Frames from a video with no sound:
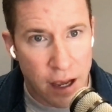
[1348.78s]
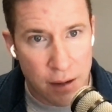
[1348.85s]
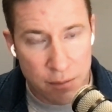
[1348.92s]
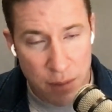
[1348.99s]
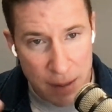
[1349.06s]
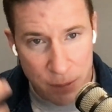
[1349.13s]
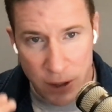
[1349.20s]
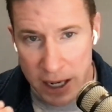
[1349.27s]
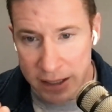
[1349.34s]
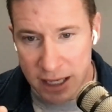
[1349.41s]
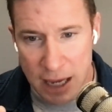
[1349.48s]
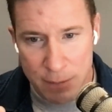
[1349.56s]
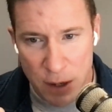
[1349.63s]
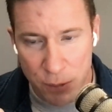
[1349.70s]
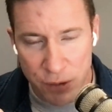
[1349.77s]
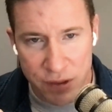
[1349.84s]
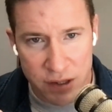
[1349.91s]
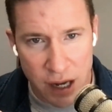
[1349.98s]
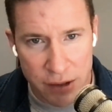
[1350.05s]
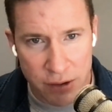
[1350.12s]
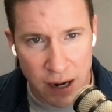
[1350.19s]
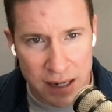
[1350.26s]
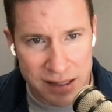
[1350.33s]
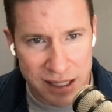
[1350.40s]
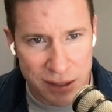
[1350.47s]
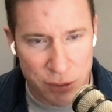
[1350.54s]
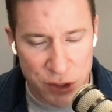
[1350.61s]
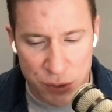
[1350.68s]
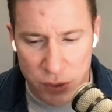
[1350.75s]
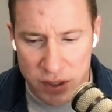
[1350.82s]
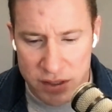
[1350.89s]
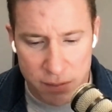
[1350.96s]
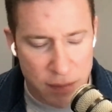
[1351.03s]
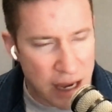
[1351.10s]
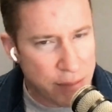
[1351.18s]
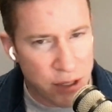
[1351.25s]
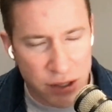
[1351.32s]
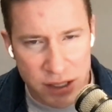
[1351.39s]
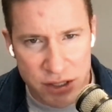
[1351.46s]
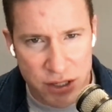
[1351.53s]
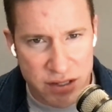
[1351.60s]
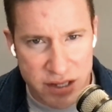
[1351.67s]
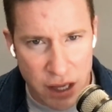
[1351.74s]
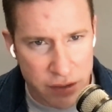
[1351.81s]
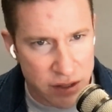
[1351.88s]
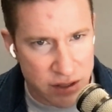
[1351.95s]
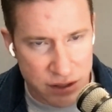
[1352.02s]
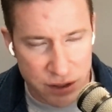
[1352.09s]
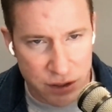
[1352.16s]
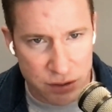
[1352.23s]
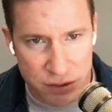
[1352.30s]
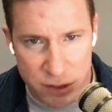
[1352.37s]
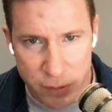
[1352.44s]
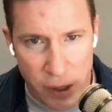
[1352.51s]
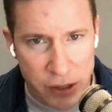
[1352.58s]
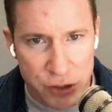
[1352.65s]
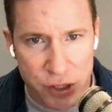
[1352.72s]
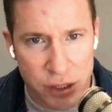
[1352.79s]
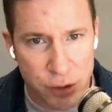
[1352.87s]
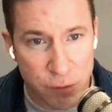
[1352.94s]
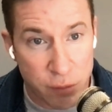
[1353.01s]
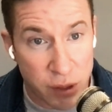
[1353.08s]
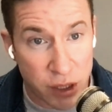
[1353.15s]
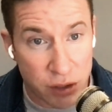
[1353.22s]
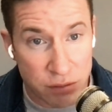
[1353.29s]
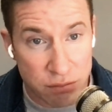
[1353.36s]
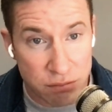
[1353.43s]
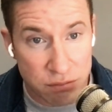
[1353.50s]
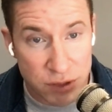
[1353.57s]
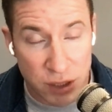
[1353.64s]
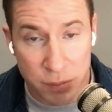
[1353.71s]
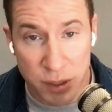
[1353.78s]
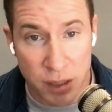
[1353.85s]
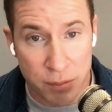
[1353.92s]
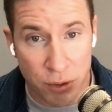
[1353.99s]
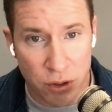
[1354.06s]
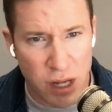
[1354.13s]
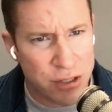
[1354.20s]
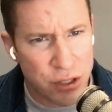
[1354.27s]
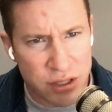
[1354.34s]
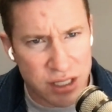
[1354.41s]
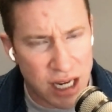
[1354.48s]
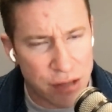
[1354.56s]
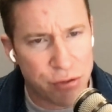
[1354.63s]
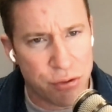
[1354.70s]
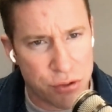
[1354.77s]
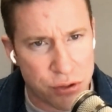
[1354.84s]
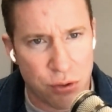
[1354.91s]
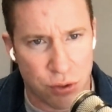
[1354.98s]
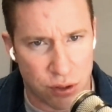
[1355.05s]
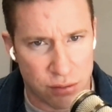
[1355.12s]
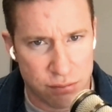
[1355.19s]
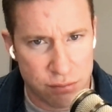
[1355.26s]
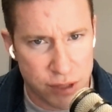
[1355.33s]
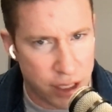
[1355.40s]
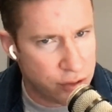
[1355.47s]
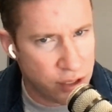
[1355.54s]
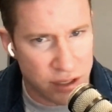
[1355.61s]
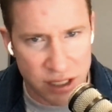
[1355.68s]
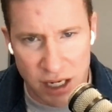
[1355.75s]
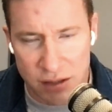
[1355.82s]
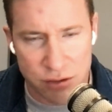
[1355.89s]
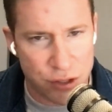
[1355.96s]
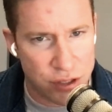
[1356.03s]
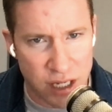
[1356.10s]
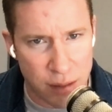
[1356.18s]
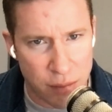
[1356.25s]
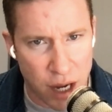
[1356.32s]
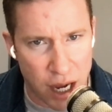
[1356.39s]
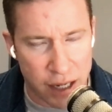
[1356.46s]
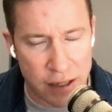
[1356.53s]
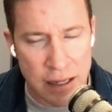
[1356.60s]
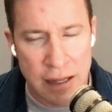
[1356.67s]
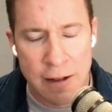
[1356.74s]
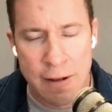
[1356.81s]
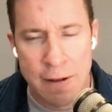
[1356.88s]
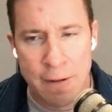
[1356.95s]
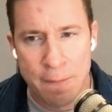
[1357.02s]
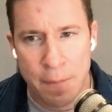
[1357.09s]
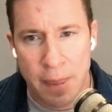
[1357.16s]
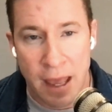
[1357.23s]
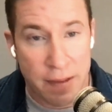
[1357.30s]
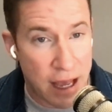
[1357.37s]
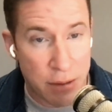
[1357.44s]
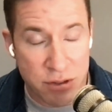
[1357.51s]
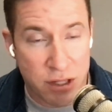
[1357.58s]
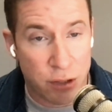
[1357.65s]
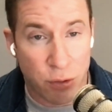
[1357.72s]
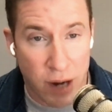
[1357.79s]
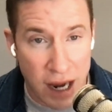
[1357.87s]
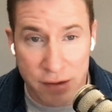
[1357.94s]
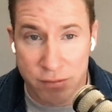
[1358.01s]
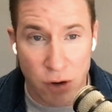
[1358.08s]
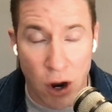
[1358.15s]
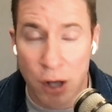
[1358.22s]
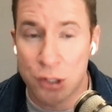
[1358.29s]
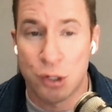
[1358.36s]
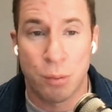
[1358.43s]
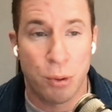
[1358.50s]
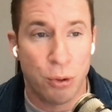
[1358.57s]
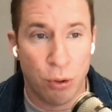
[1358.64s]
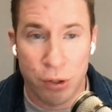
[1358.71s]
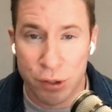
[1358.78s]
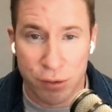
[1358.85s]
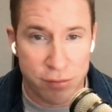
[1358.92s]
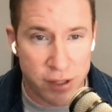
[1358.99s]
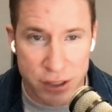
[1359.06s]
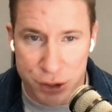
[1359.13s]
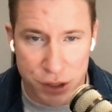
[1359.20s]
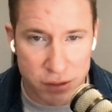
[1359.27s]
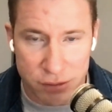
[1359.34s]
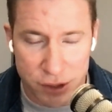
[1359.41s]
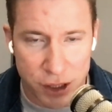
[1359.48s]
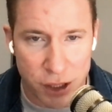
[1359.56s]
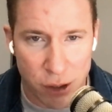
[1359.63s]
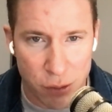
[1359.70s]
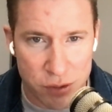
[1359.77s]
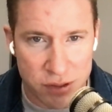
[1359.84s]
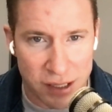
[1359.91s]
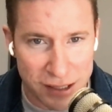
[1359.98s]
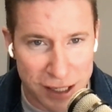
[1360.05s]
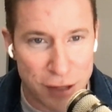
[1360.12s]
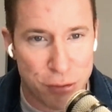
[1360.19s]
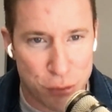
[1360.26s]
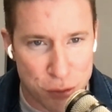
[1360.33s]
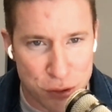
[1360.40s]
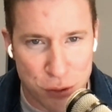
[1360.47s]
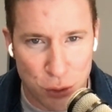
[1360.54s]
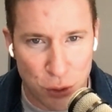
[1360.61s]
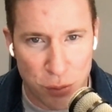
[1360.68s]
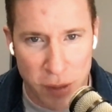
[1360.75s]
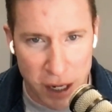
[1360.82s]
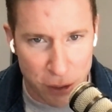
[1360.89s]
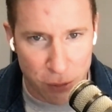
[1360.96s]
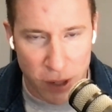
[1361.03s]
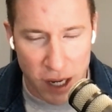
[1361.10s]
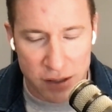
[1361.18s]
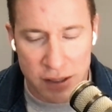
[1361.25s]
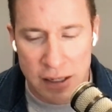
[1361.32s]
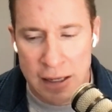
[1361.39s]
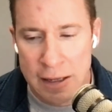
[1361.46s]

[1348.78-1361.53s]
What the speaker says: my brain came up with another idea, which was maybe you could just sell this little spreadsheet you've built to people and just get through school, just get by. And that was the grand entrepreneurial vision, it was like get through school, make rent.